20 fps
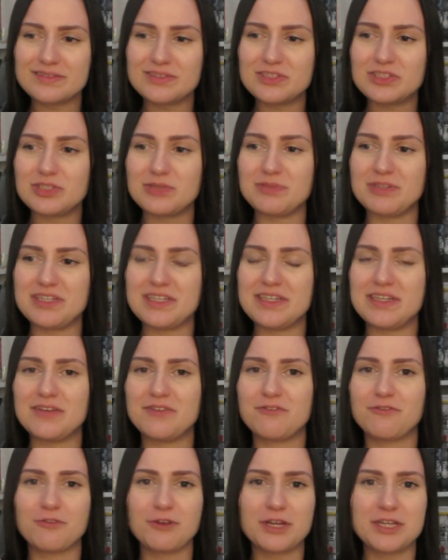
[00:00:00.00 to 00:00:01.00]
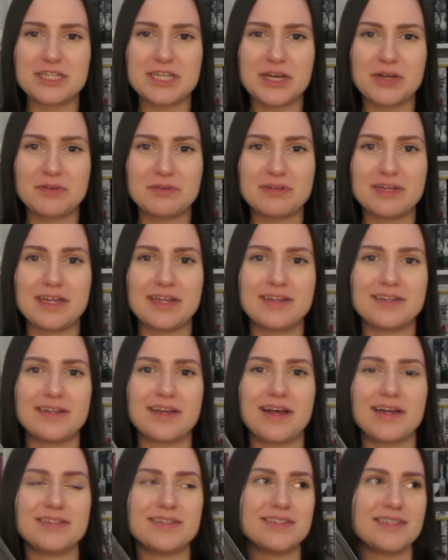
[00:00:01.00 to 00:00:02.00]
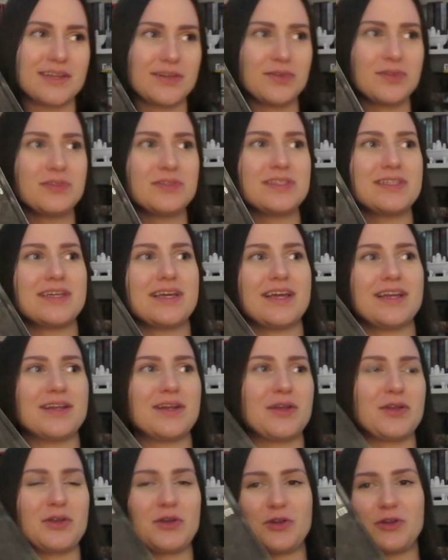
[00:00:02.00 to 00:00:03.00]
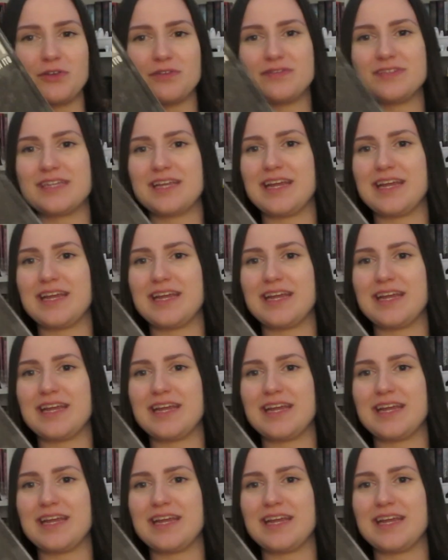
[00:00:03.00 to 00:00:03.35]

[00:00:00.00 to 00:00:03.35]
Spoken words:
to be freaked out and unsettled and unnerved,